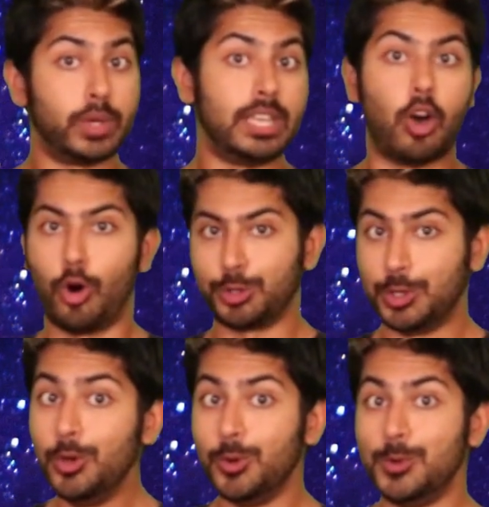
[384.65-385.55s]
we all
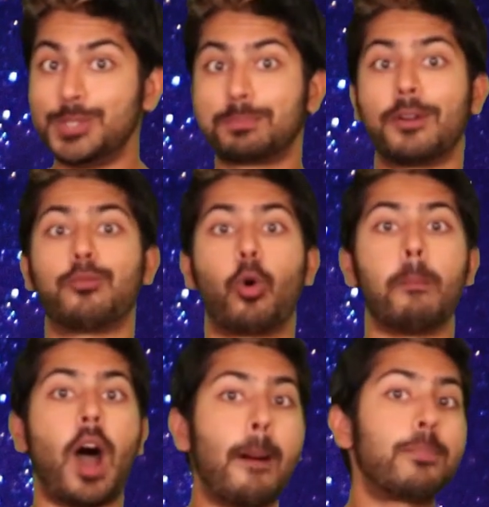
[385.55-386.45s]
use,
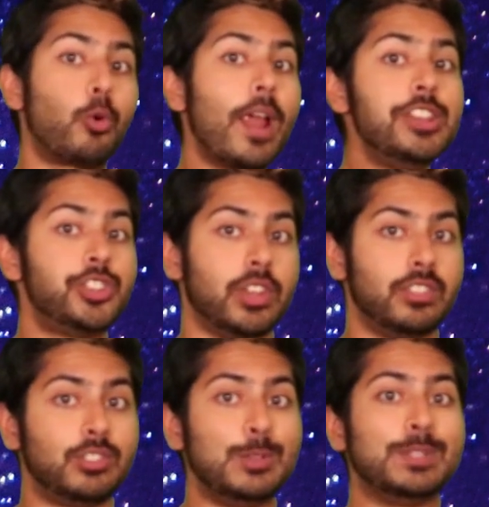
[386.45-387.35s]
perform
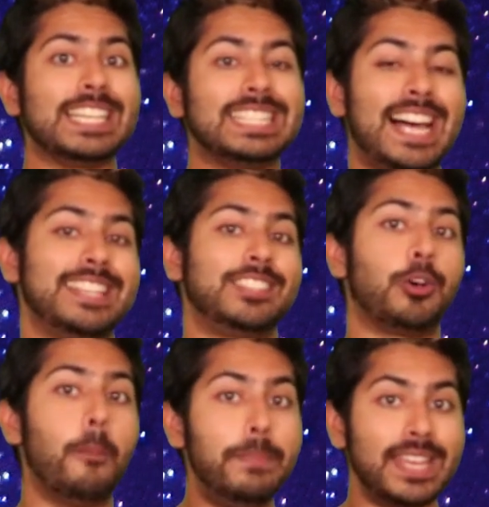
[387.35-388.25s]
operations using
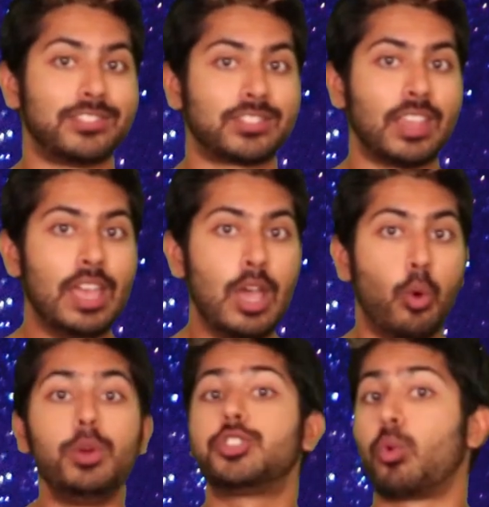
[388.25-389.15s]
classical bits,
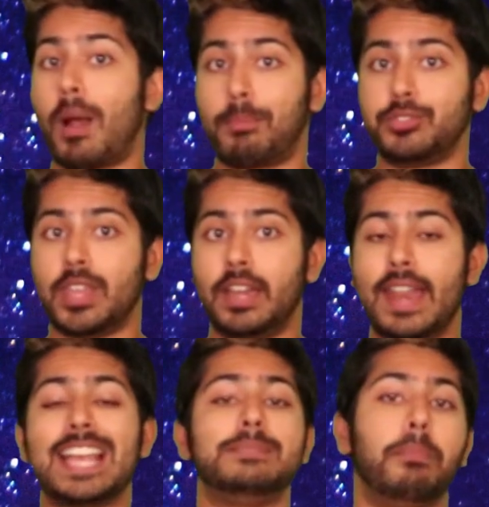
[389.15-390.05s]
which are
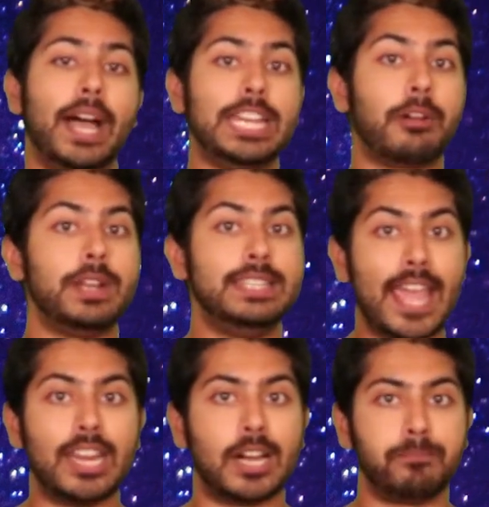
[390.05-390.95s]
represented as binary
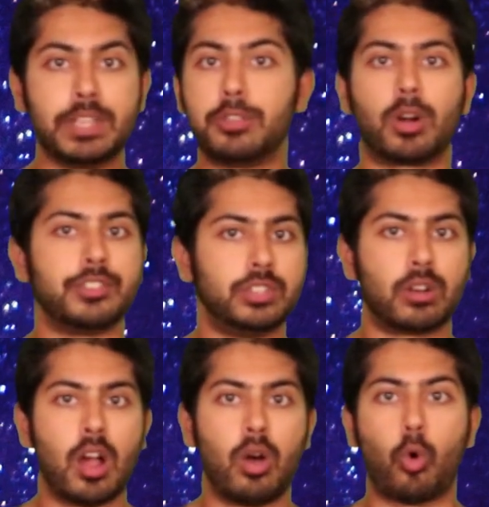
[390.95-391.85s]
data, either a
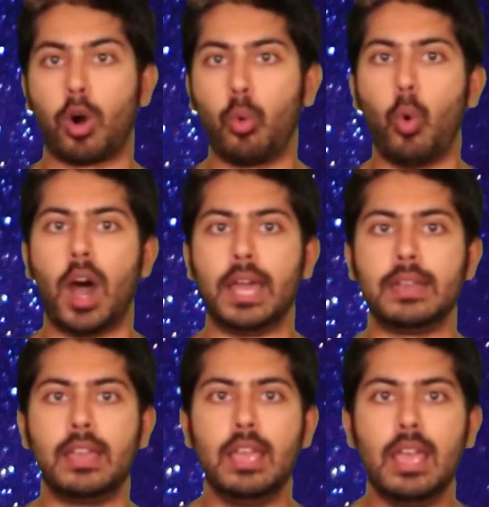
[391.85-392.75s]
0 or a
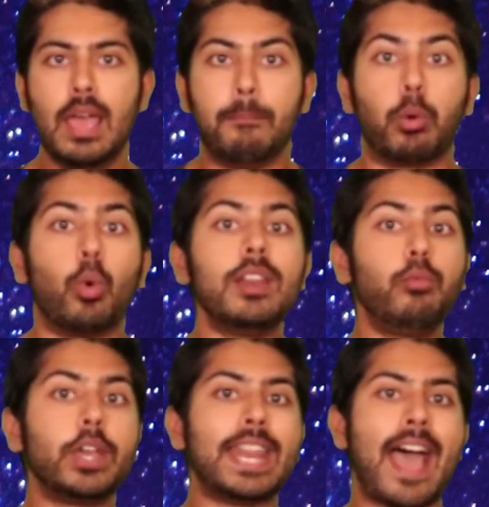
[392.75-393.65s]
1. But what
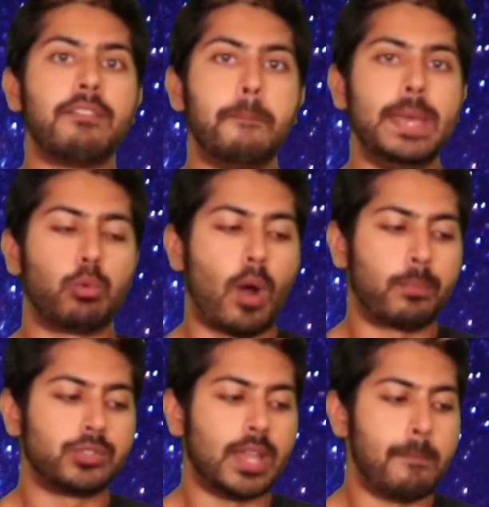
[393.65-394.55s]
if we could have a bit
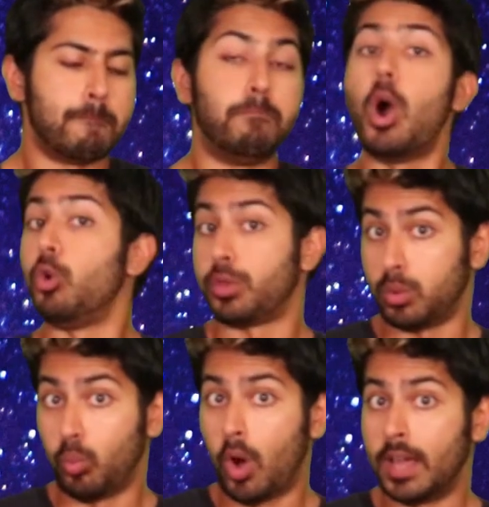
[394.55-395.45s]
represent
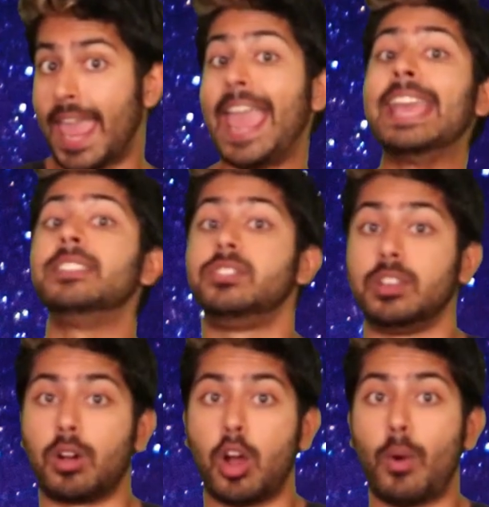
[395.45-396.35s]
both 1 and
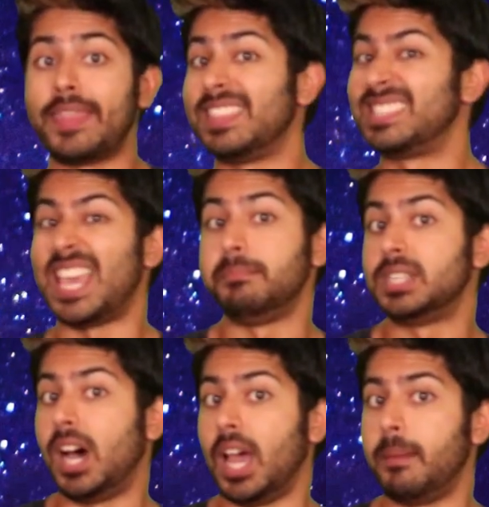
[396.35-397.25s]
0 at the same
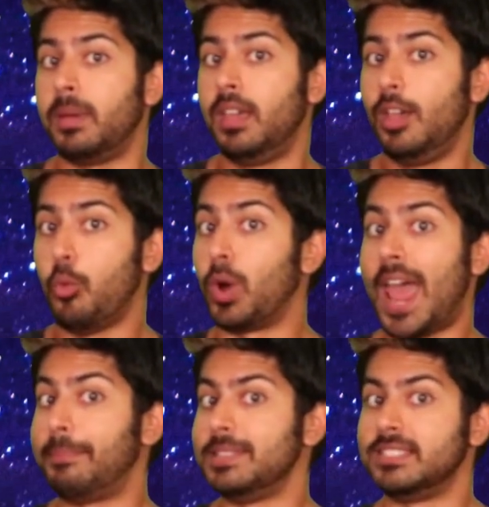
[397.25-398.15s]
time? What
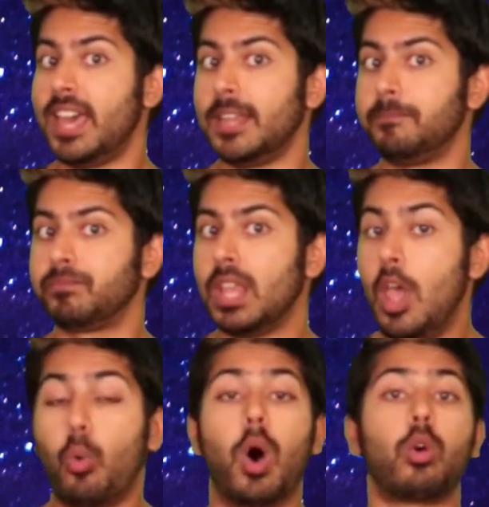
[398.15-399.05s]
happens then?
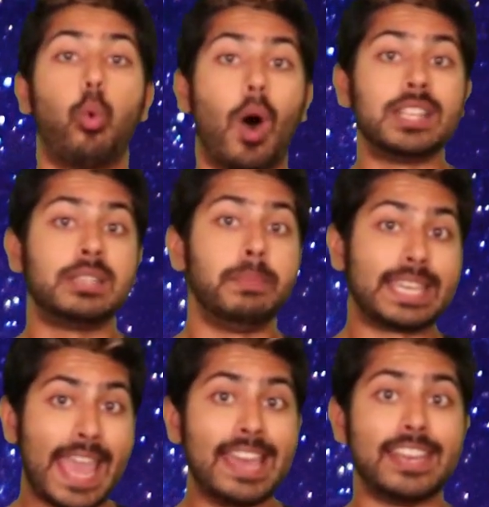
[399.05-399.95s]
Well, quantum
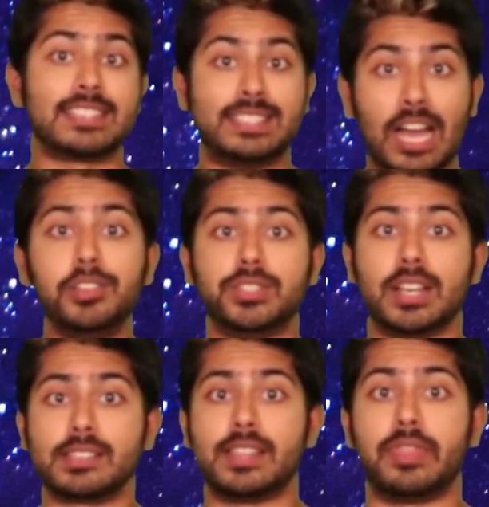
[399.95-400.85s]
mechanics tells
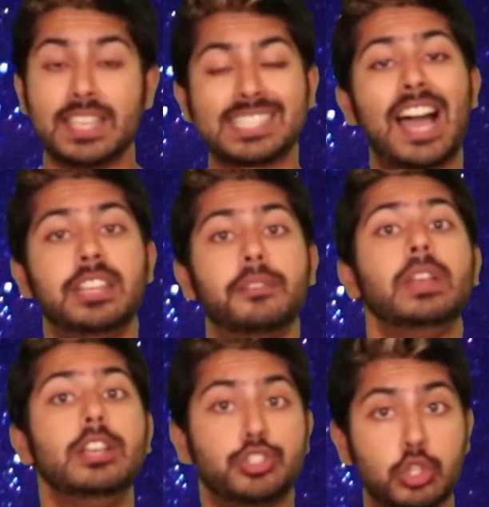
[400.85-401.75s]
us that this kind
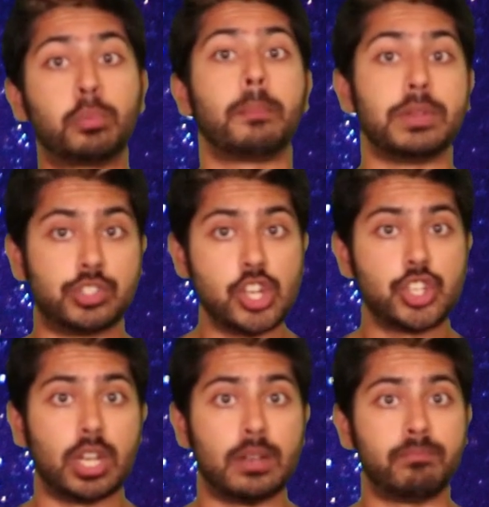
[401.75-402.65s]
of
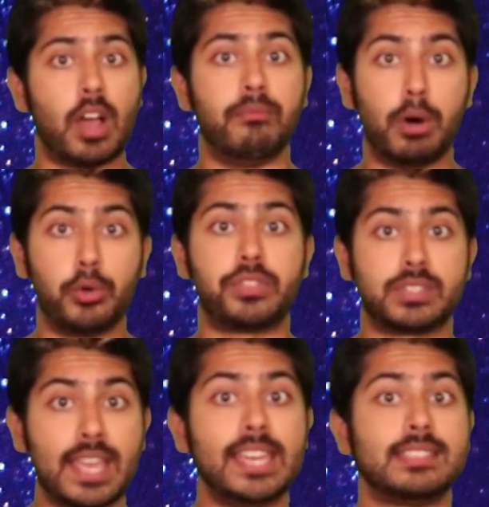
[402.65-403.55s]
superposition of both
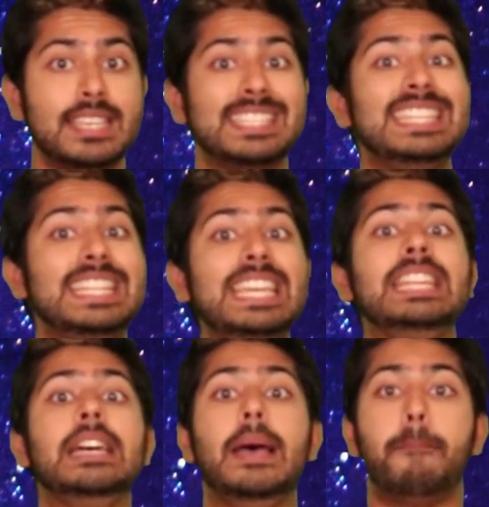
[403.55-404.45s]
states is
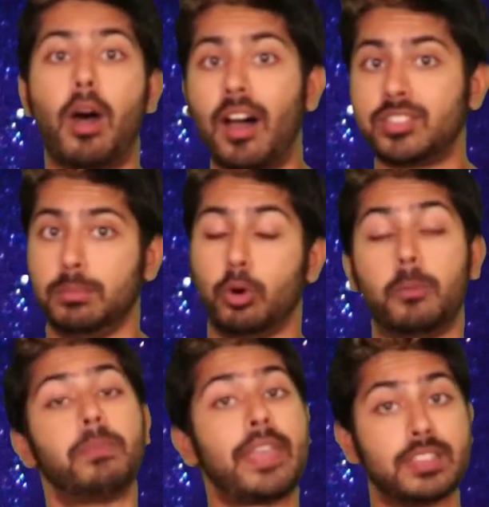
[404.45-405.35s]
indeed
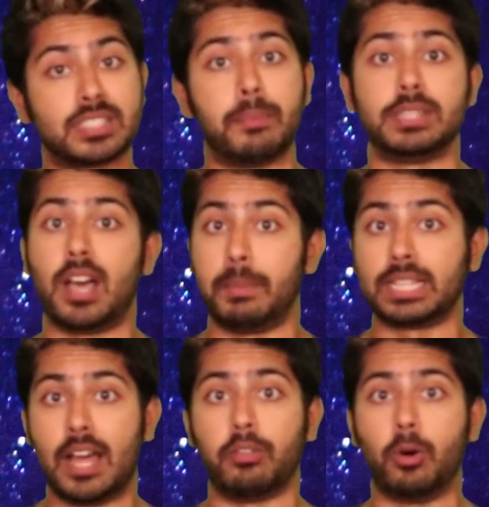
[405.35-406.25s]
possible at the subatomic
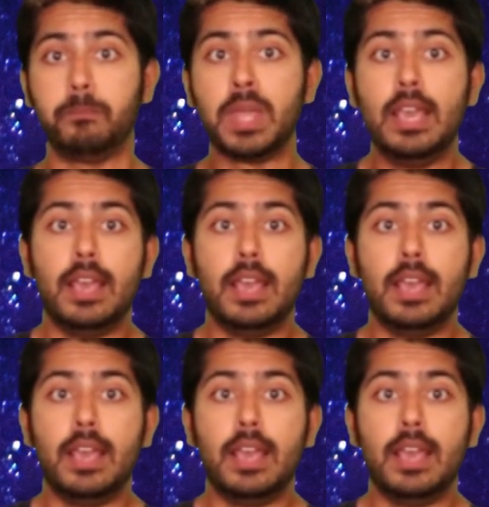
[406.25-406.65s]
level.